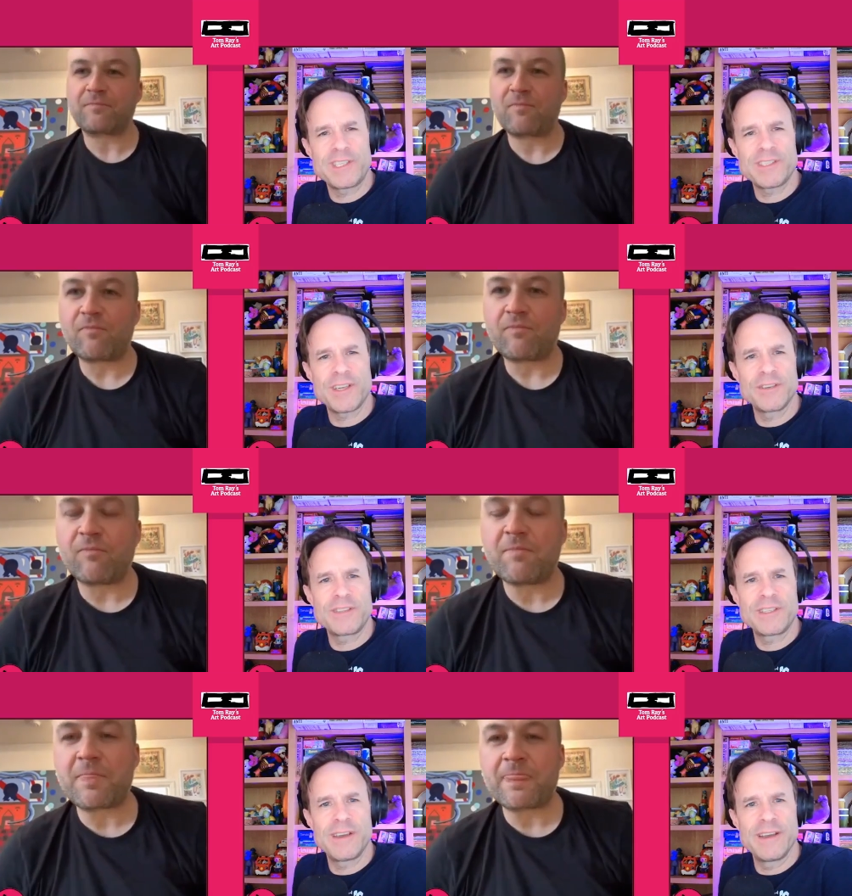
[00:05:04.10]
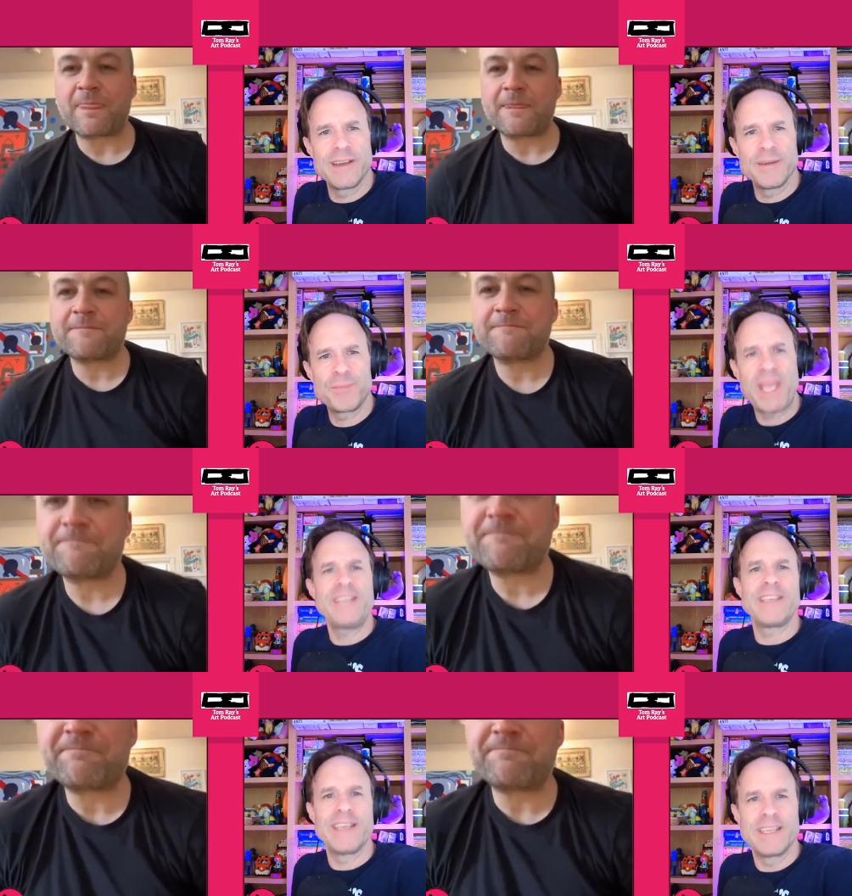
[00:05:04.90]
Speaker 1: start uh,
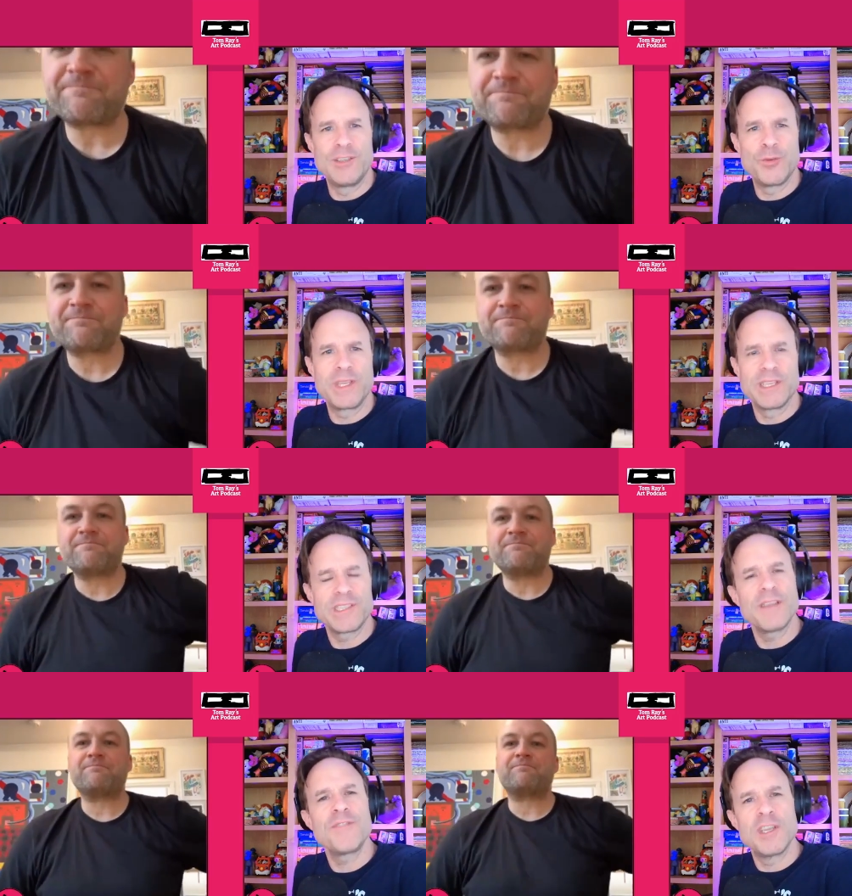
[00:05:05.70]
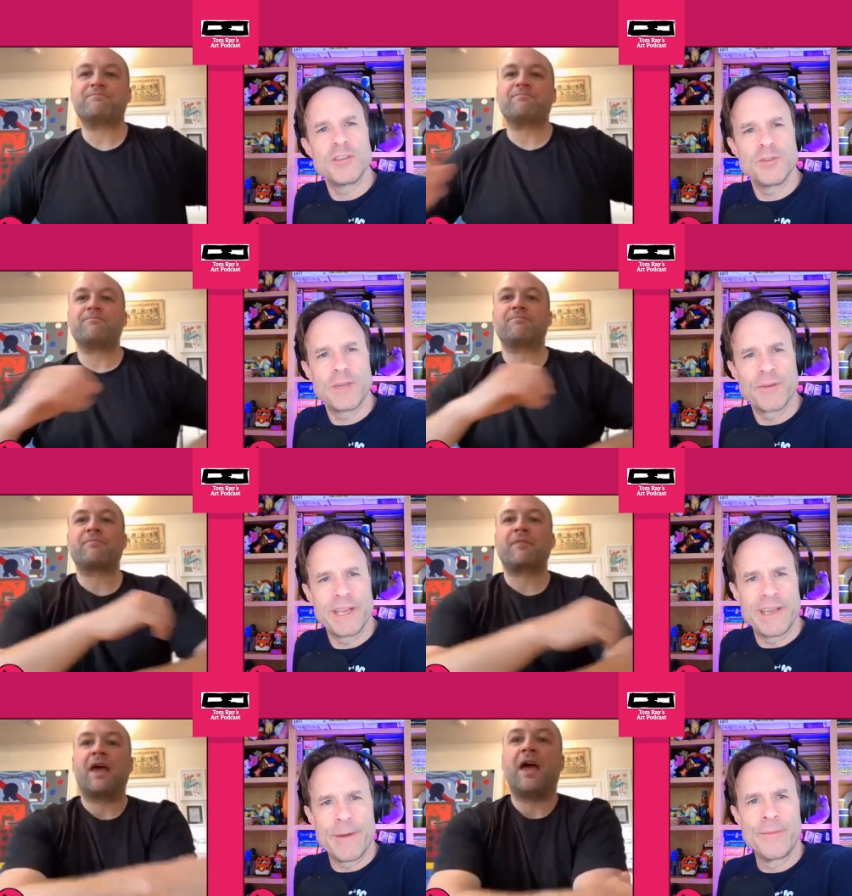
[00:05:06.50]
painting and doing the stuff that you're doing right
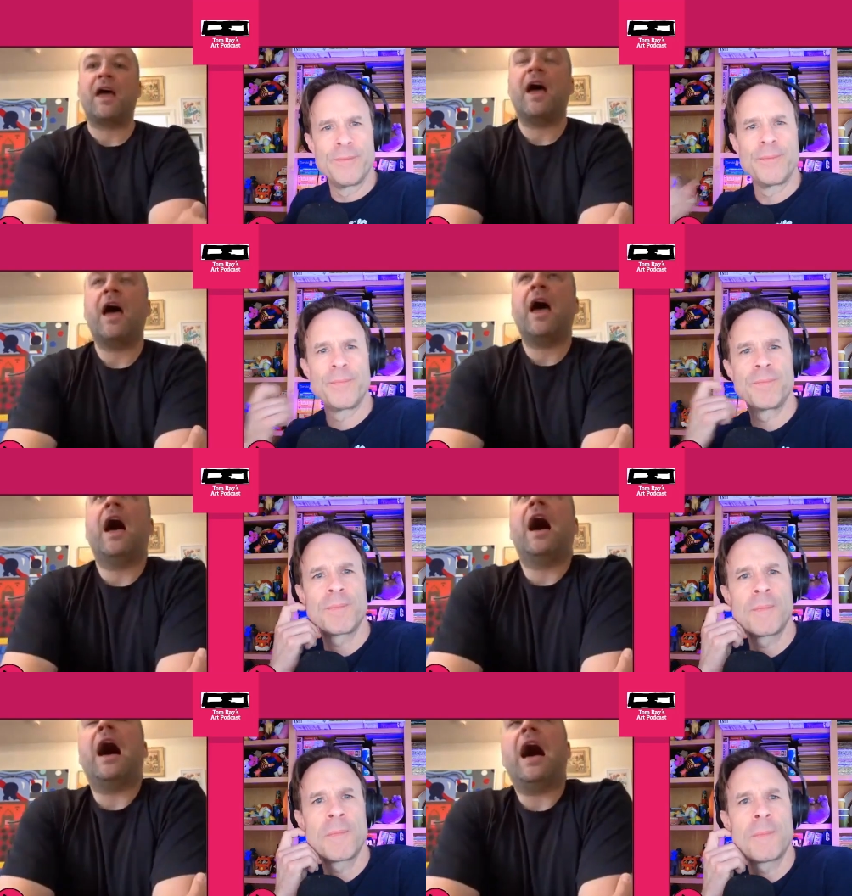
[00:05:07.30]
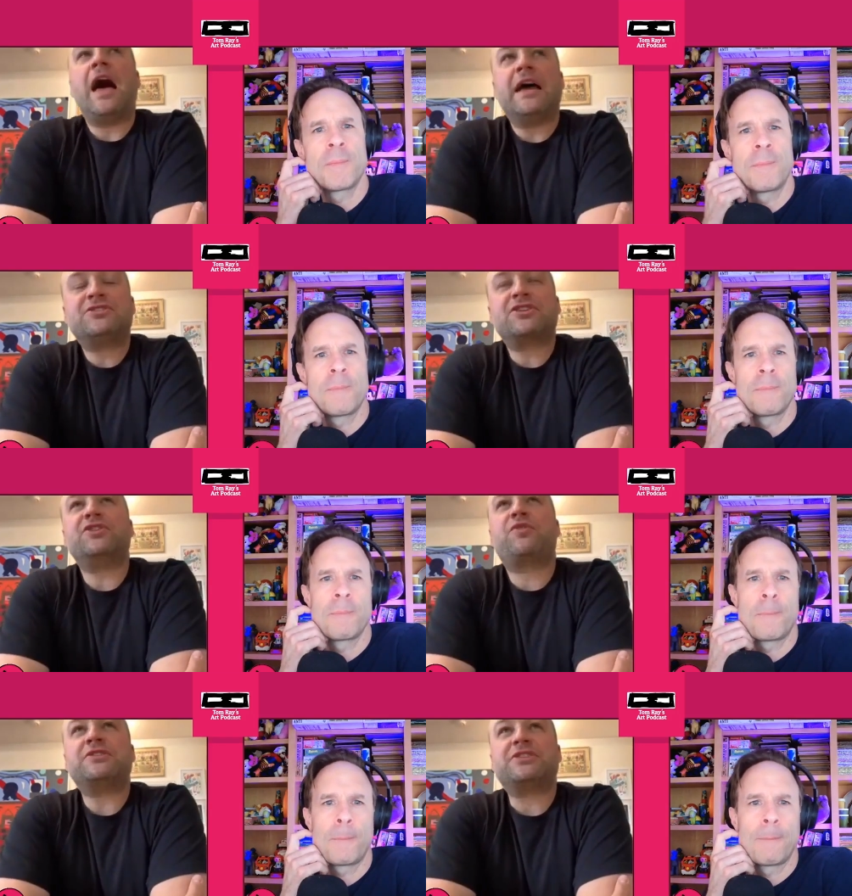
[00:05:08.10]
now?
Speaker 2: Uh, it's a
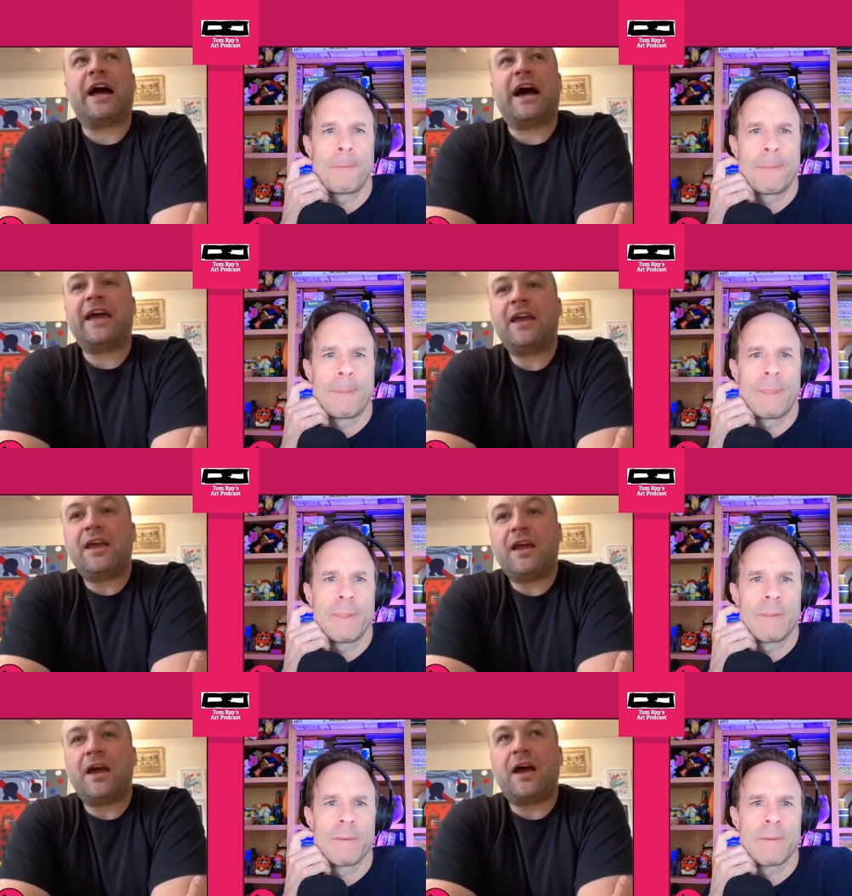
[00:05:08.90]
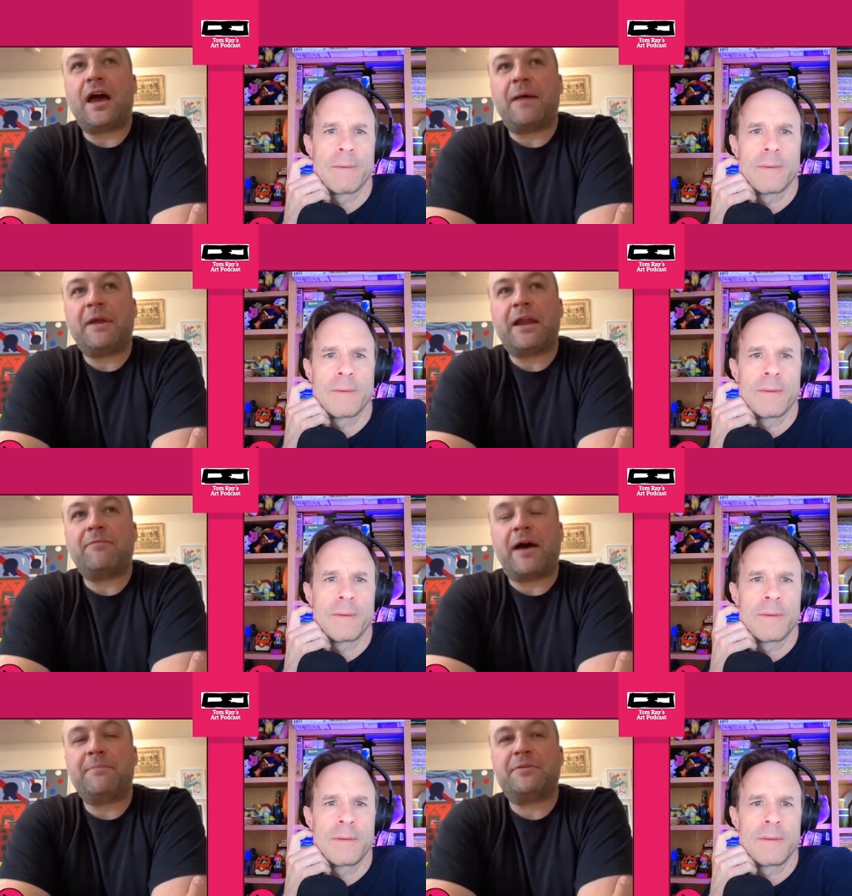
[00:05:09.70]
good question. I I mean
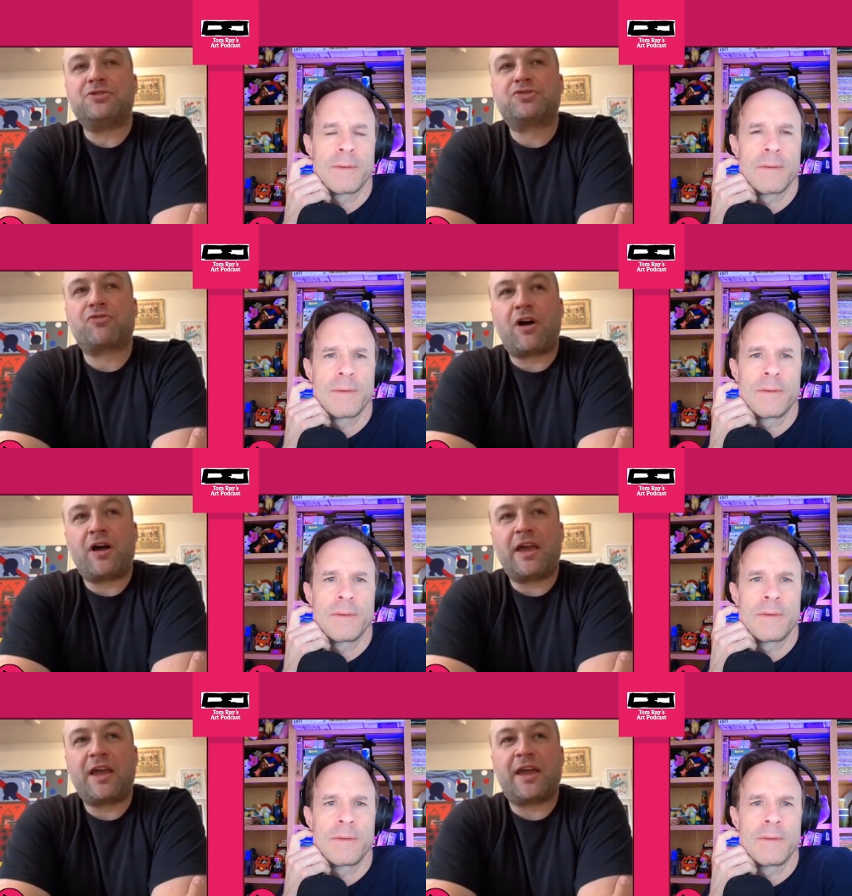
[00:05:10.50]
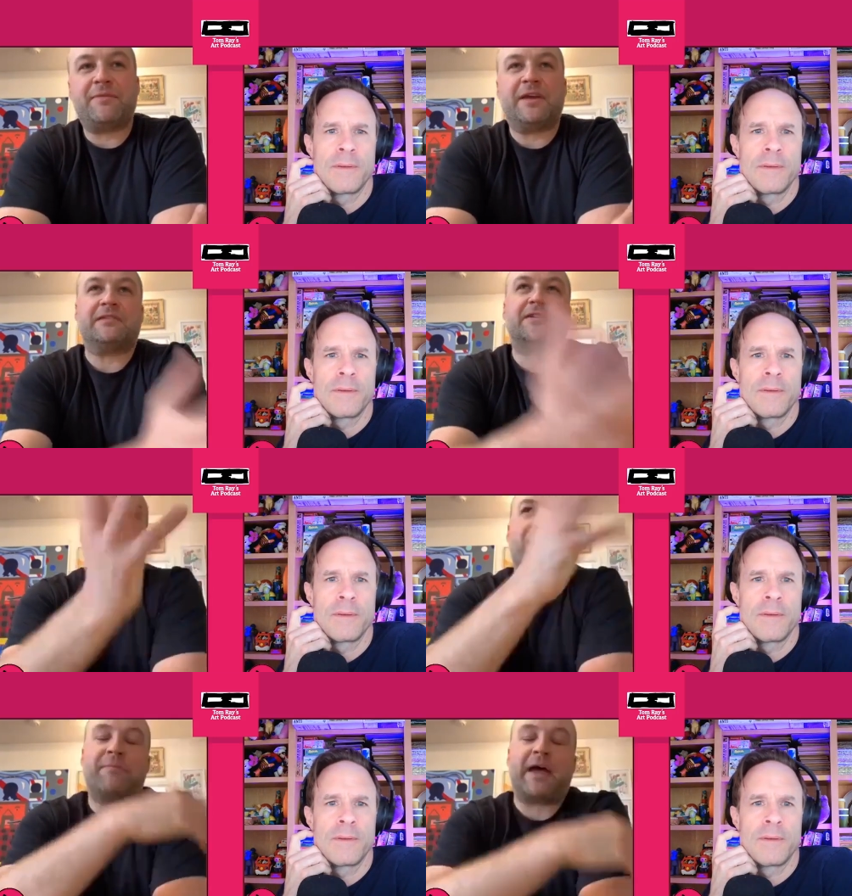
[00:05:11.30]
I've I've been drawing. I mean
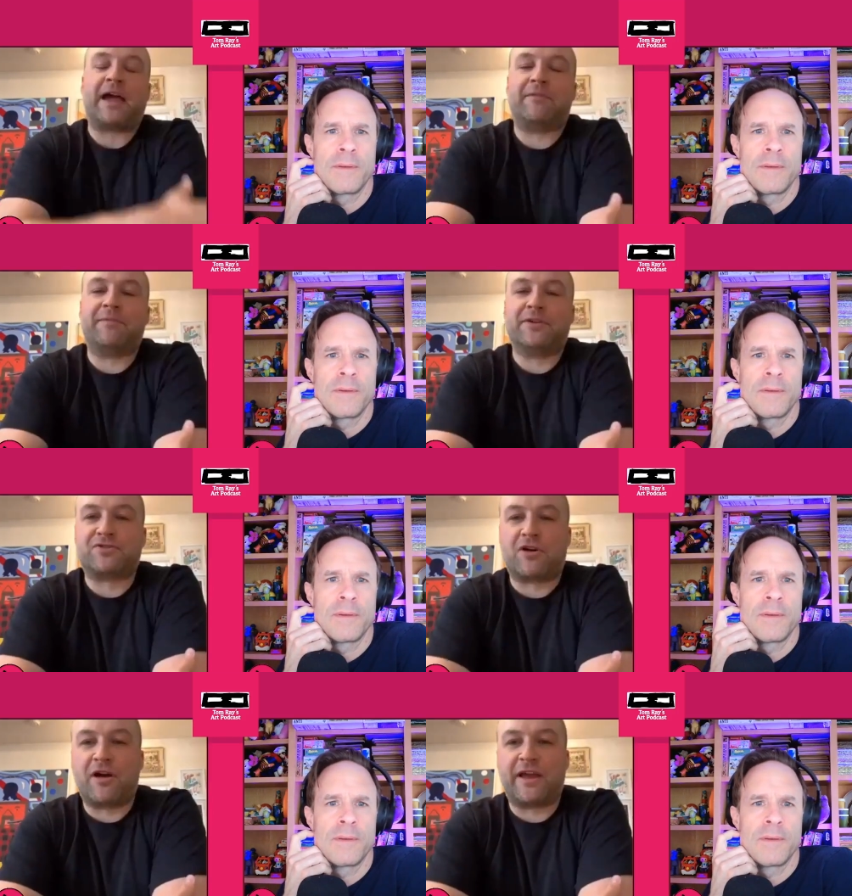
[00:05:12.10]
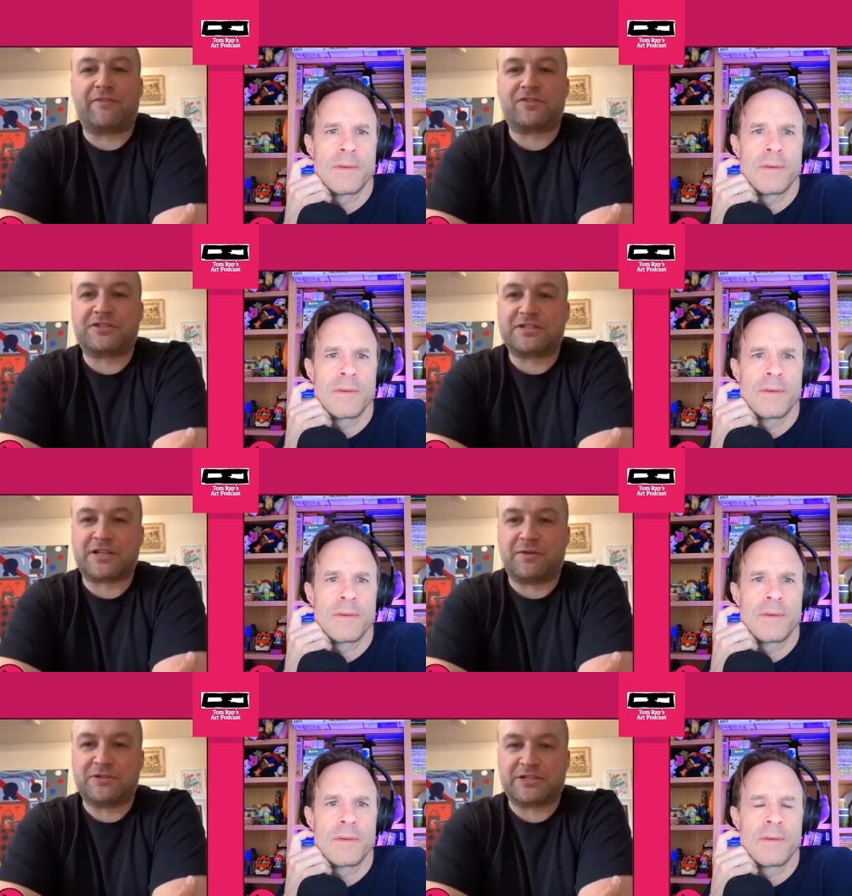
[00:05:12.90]
going back, I've been drawing ever since
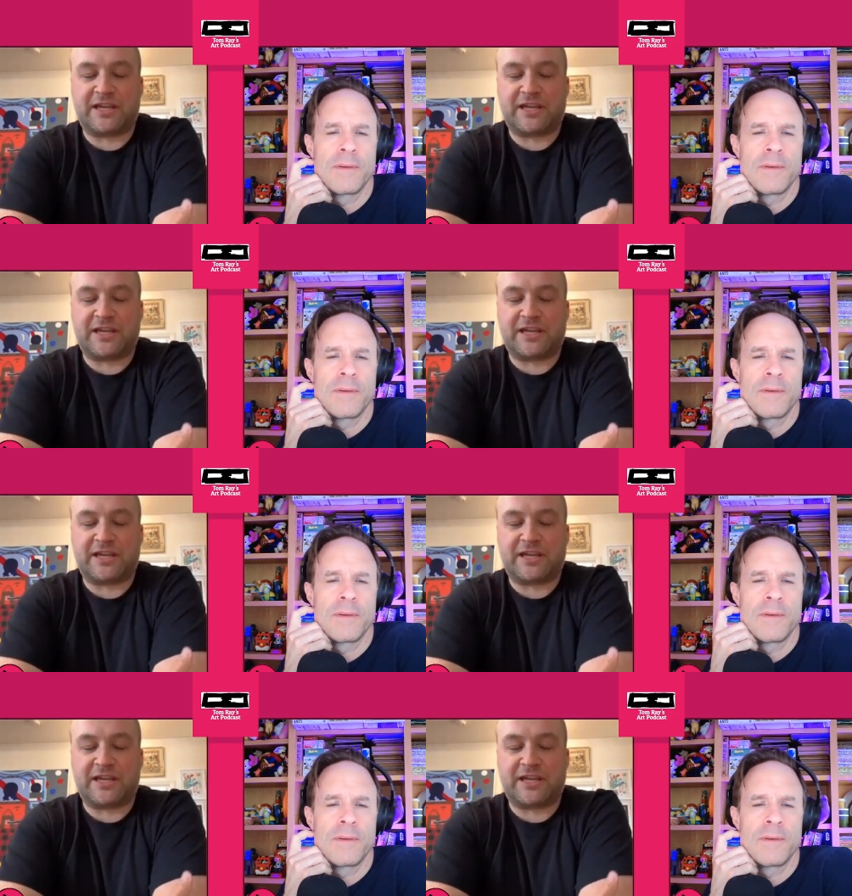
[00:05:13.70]
I was a